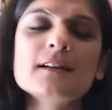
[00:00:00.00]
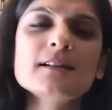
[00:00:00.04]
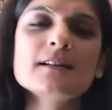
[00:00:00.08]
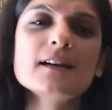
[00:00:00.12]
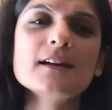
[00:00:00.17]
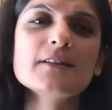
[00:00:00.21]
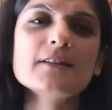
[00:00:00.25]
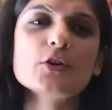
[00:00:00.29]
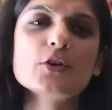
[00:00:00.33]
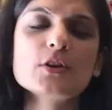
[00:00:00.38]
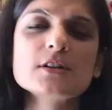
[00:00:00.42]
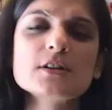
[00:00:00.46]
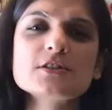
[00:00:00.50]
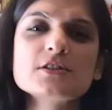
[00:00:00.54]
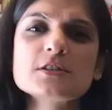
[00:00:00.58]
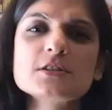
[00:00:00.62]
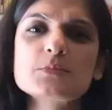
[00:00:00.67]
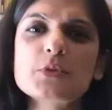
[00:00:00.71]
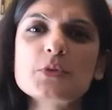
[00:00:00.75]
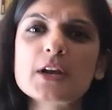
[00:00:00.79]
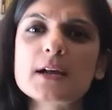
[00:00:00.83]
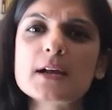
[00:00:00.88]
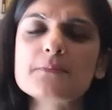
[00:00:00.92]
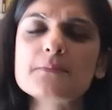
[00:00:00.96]
I thought I'll just
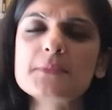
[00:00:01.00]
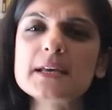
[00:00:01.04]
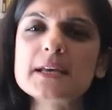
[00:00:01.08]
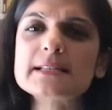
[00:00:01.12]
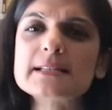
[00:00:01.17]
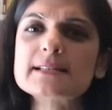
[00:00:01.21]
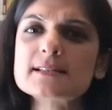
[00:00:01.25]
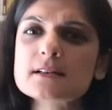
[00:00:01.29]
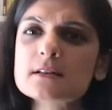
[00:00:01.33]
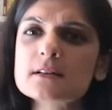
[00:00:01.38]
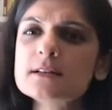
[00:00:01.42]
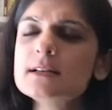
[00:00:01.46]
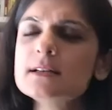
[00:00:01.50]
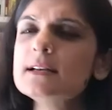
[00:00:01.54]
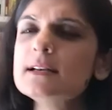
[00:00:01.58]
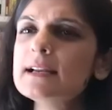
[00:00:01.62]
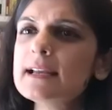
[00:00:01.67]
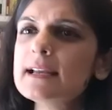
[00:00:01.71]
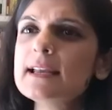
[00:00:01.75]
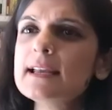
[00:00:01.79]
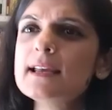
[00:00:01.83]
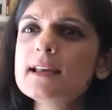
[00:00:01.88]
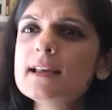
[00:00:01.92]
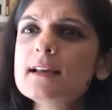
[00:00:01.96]
bring up, there's
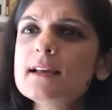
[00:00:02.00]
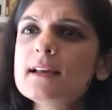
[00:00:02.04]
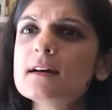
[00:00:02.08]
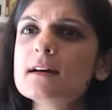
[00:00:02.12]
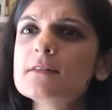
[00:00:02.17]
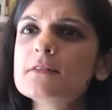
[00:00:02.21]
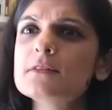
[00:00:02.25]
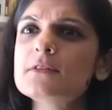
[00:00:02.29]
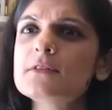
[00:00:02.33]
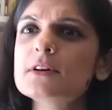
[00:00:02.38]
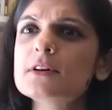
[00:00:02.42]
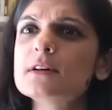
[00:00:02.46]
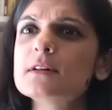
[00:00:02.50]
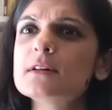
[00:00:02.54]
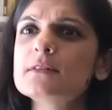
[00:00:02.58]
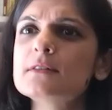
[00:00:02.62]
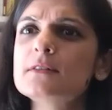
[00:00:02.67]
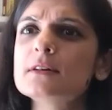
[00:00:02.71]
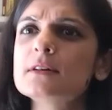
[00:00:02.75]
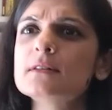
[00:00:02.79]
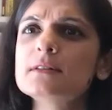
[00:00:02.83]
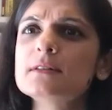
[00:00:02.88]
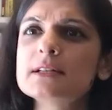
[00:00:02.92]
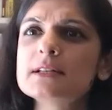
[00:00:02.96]
certainly
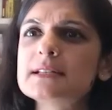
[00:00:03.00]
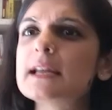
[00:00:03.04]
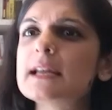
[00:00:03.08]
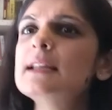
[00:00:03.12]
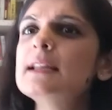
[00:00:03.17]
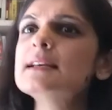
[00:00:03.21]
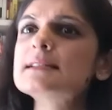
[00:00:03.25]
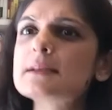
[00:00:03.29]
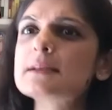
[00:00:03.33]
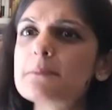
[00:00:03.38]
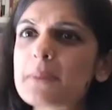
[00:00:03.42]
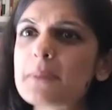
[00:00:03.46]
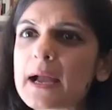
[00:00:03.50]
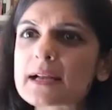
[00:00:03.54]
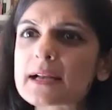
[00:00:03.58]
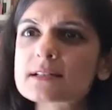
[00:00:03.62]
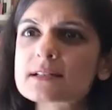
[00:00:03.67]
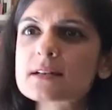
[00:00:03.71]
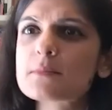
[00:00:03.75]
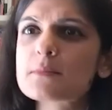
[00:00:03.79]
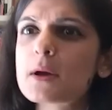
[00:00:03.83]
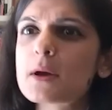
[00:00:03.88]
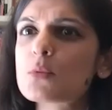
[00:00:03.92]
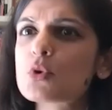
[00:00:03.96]
the 10-year is
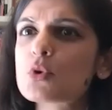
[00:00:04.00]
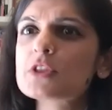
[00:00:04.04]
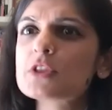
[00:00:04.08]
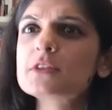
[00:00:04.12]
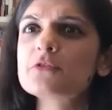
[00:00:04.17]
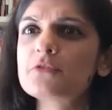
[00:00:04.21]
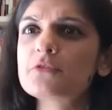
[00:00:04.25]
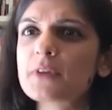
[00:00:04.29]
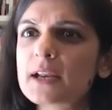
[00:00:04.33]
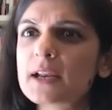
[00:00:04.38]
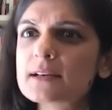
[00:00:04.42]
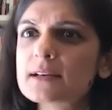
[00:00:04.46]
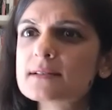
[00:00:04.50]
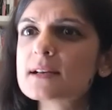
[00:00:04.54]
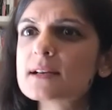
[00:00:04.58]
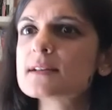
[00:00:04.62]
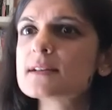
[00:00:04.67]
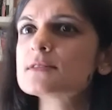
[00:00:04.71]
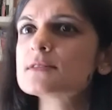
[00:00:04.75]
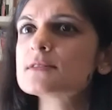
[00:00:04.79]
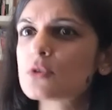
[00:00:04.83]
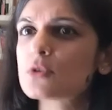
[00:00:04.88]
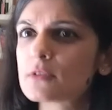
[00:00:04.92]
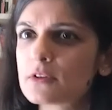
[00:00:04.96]
impacted by what the Fed
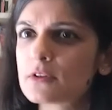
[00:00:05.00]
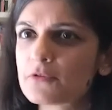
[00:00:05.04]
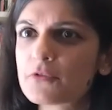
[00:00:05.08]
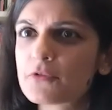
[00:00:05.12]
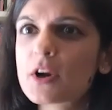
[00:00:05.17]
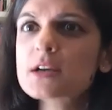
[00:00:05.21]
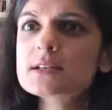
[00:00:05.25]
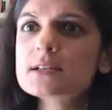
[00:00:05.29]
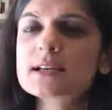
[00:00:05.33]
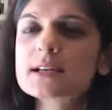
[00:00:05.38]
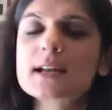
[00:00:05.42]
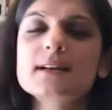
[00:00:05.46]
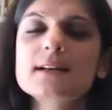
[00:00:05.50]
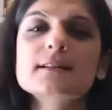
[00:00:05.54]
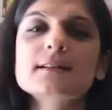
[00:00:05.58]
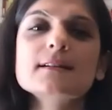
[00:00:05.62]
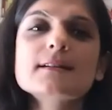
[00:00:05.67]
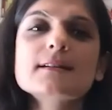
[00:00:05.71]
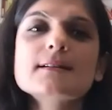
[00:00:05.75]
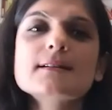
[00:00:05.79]
does on the front end.